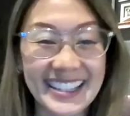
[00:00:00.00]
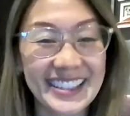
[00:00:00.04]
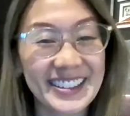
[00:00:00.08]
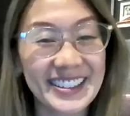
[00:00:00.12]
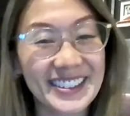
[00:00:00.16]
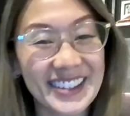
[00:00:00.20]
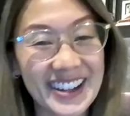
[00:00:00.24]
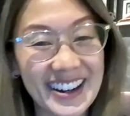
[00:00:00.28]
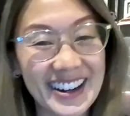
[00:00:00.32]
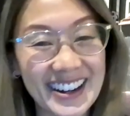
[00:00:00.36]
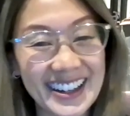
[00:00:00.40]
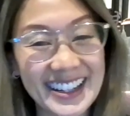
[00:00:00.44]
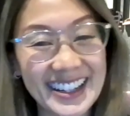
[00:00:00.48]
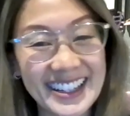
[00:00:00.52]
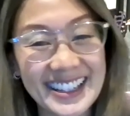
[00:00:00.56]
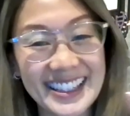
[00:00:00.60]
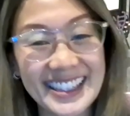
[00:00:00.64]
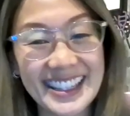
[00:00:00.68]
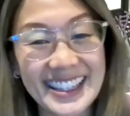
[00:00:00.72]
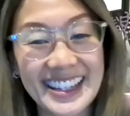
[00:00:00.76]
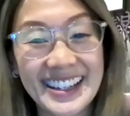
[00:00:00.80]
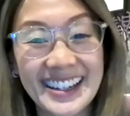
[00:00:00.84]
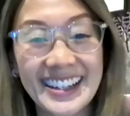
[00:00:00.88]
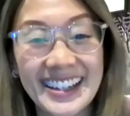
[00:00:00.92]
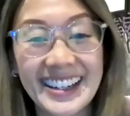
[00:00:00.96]
thank you
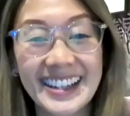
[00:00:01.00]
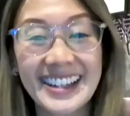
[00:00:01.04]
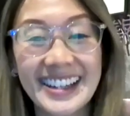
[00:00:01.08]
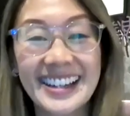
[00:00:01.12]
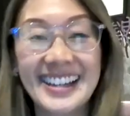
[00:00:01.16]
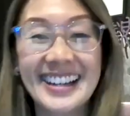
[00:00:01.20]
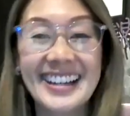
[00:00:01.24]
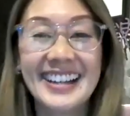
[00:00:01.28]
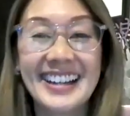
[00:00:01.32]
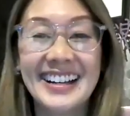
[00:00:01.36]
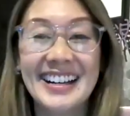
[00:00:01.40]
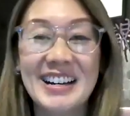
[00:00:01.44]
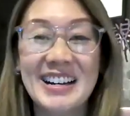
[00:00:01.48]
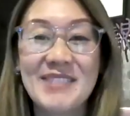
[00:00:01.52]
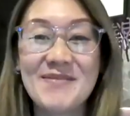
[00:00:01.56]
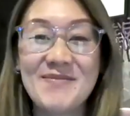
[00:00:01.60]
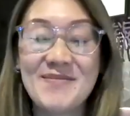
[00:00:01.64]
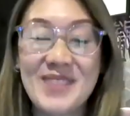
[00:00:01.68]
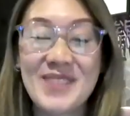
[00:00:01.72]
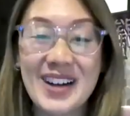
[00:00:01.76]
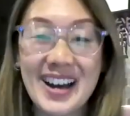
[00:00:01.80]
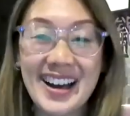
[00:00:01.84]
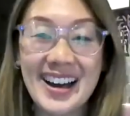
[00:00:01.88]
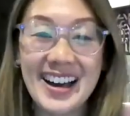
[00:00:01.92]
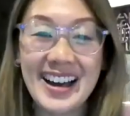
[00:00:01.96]
guys.
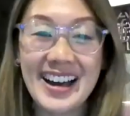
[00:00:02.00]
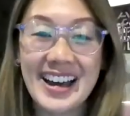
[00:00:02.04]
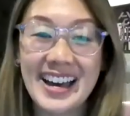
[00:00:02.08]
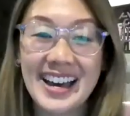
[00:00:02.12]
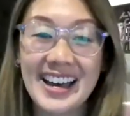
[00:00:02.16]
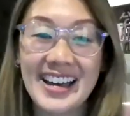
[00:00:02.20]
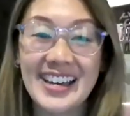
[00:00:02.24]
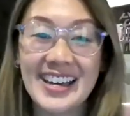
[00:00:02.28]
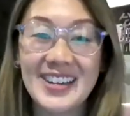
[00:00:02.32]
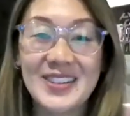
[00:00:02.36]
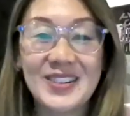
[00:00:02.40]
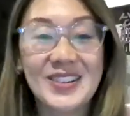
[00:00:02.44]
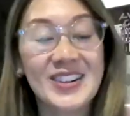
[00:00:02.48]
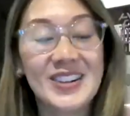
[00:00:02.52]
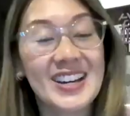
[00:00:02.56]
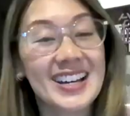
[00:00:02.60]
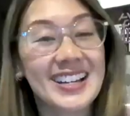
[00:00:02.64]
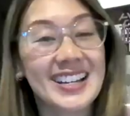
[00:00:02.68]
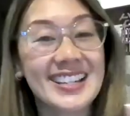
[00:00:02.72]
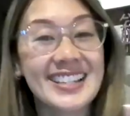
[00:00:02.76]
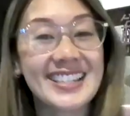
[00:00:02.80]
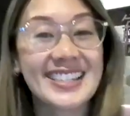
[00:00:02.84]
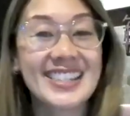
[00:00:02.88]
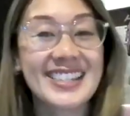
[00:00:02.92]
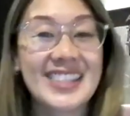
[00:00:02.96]
Bye, or
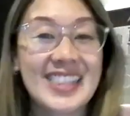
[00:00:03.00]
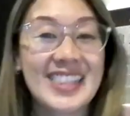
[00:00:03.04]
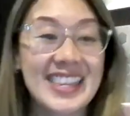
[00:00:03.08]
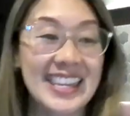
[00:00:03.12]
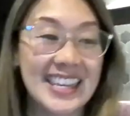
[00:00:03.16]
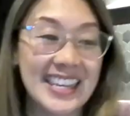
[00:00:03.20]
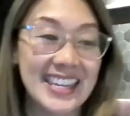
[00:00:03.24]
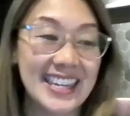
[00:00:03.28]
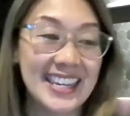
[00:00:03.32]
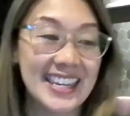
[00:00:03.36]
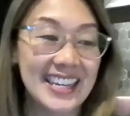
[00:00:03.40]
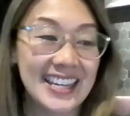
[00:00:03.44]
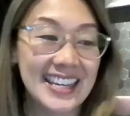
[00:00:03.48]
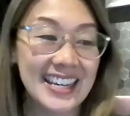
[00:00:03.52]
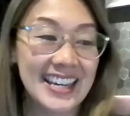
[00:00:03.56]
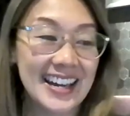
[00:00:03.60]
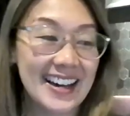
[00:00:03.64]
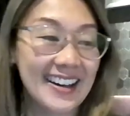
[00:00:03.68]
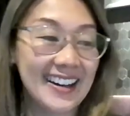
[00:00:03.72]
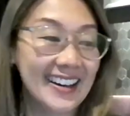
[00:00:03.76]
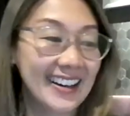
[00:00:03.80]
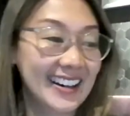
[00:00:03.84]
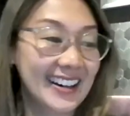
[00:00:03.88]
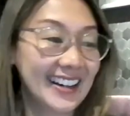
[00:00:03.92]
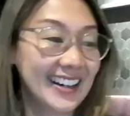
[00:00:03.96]
as
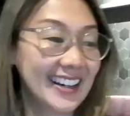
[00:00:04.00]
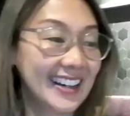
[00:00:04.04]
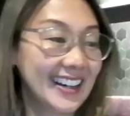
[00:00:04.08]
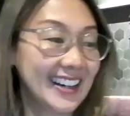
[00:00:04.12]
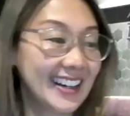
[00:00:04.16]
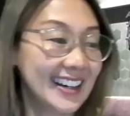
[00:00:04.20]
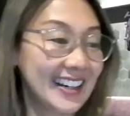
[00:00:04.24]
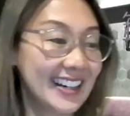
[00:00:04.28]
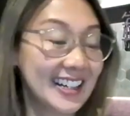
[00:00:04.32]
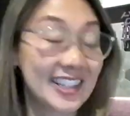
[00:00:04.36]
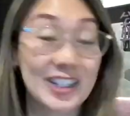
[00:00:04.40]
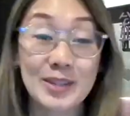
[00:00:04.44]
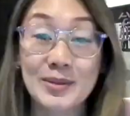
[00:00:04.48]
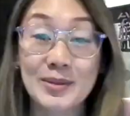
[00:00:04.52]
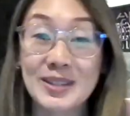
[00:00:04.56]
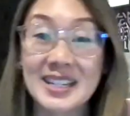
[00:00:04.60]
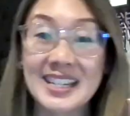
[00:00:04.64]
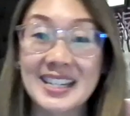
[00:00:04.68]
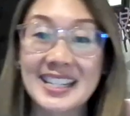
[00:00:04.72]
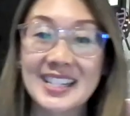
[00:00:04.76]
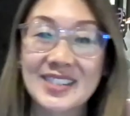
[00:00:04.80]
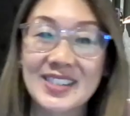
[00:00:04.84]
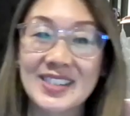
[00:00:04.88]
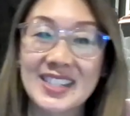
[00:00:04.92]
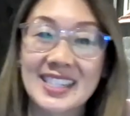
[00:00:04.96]
the uh,
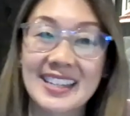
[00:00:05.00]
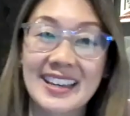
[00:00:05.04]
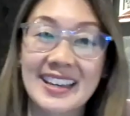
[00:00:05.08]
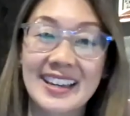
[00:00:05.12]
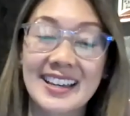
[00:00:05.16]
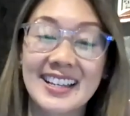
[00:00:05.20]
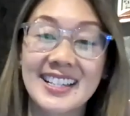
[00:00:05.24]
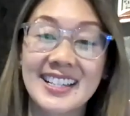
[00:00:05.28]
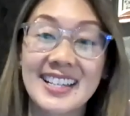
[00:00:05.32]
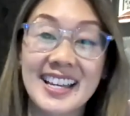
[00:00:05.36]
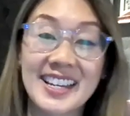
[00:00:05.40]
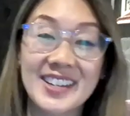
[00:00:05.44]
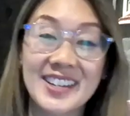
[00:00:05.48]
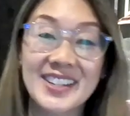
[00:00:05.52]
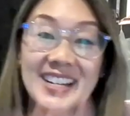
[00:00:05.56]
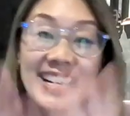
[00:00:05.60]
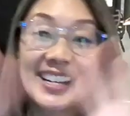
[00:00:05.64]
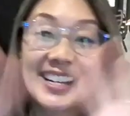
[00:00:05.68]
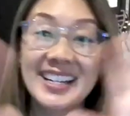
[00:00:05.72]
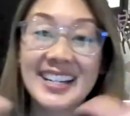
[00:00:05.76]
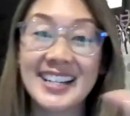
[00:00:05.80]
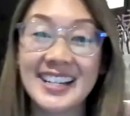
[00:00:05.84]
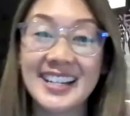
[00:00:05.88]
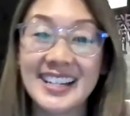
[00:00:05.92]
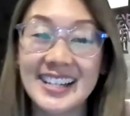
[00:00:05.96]
Japanese would say,
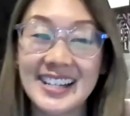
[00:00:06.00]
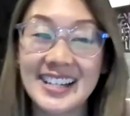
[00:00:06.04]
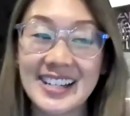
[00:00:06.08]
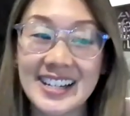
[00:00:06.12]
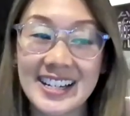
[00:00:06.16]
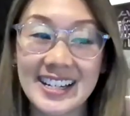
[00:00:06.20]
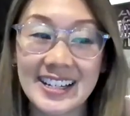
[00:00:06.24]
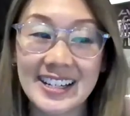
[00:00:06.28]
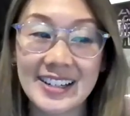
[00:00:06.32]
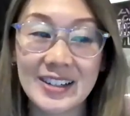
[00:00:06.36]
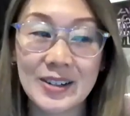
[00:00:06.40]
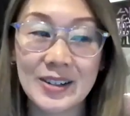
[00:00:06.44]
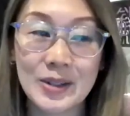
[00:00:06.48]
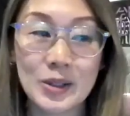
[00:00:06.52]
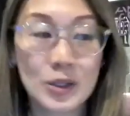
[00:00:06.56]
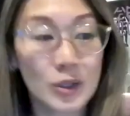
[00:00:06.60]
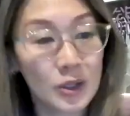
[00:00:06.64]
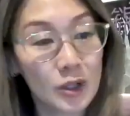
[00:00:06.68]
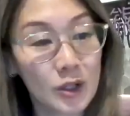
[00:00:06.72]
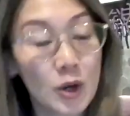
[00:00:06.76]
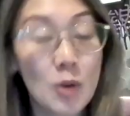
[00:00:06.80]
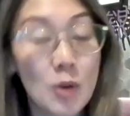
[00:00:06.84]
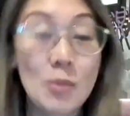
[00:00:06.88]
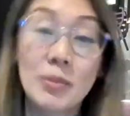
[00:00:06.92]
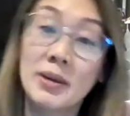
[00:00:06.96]
sayonara,
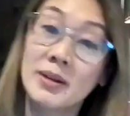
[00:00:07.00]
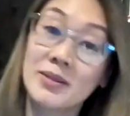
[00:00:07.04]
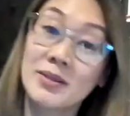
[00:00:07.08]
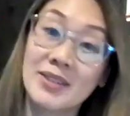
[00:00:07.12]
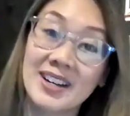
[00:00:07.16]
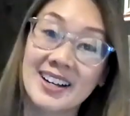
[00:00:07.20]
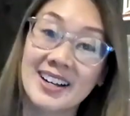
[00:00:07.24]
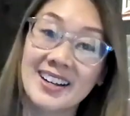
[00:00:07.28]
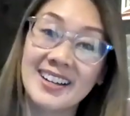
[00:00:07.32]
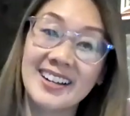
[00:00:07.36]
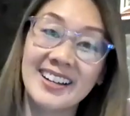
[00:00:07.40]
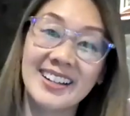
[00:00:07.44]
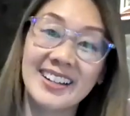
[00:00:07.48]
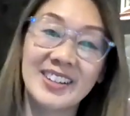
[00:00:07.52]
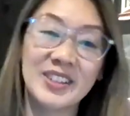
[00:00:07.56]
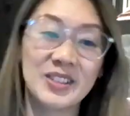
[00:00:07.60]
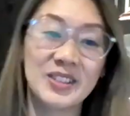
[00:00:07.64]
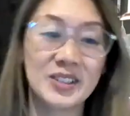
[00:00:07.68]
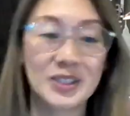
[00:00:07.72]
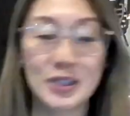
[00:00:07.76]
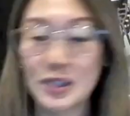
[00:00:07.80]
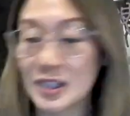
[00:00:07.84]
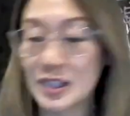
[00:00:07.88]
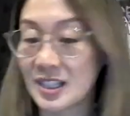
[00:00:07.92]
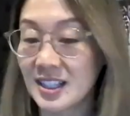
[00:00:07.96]
or konbanwa,
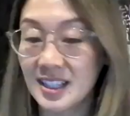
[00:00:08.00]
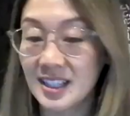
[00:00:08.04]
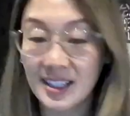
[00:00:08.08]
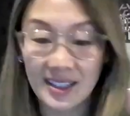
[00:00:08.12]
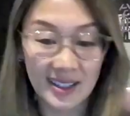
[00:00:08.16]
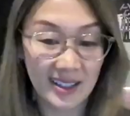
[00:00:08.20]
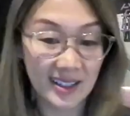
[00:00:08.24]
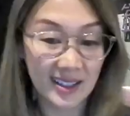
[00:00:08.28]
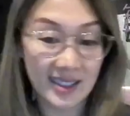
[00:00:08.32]
or.